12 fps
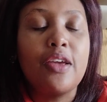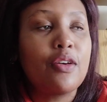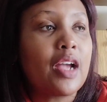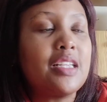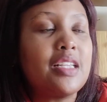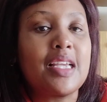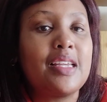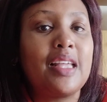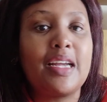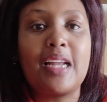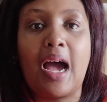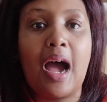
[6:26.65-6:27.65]
You can say
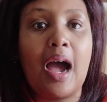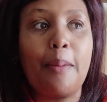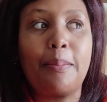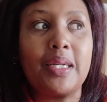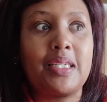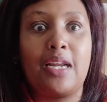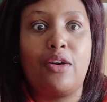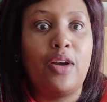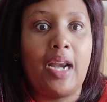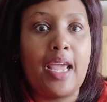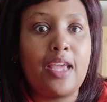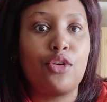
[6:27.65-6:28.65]
that, but I
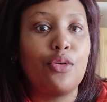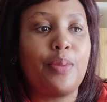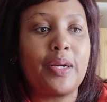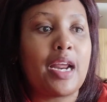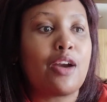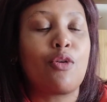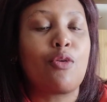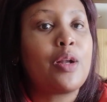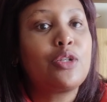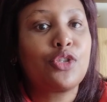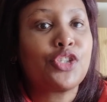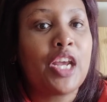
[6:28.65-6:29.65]
don't like you, but I don't
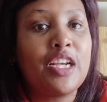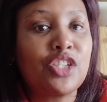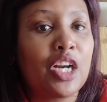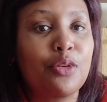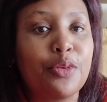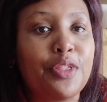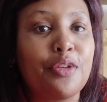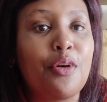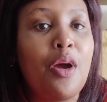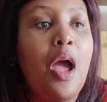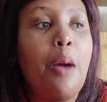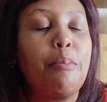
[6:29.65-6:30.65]
want to share a child with you,
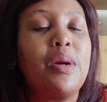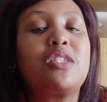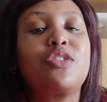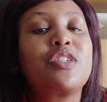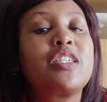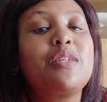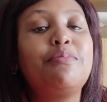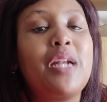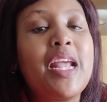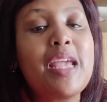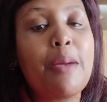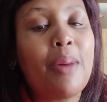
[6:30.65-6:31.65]
but you didn't
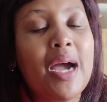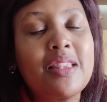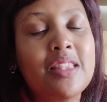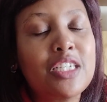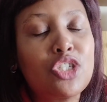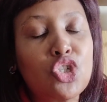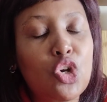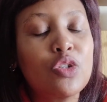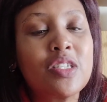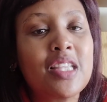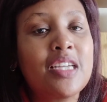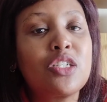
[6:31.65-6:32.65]
play a part that
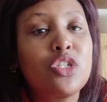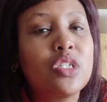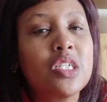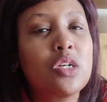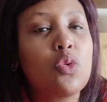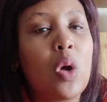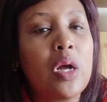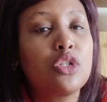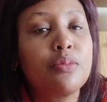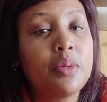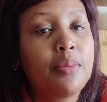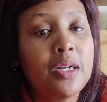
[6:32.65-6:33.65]
shows that you didn't want to
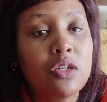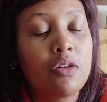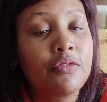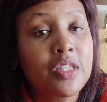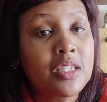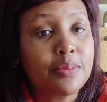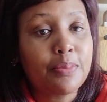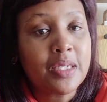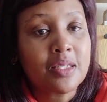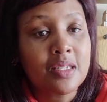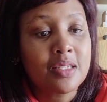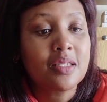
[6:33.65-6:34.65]
be part of this
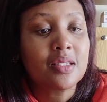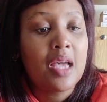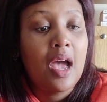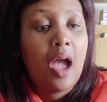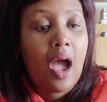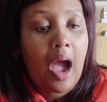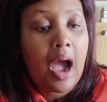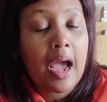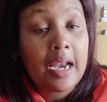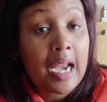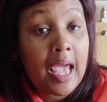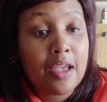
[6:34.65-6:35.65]
person's
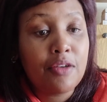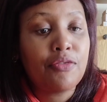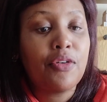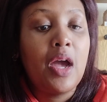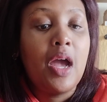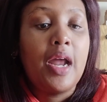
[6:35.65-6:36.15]
life.